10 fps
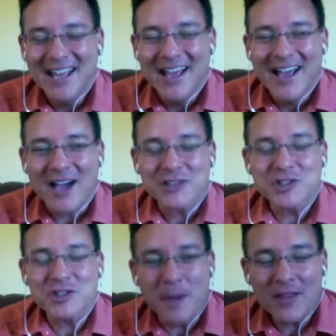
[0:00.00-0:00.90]
How's
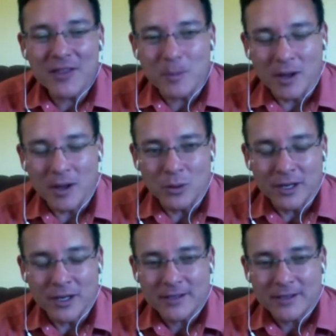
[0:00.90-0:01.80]
Samantha, by the way?
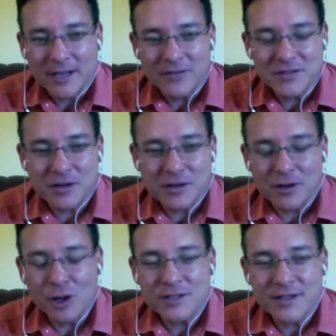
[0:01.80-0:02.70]
I haven't seen her in a
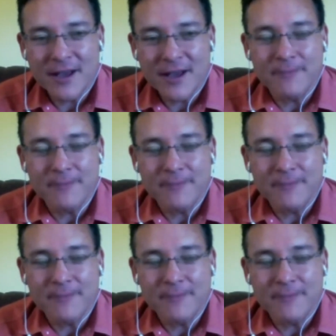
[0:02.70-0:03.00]
long time.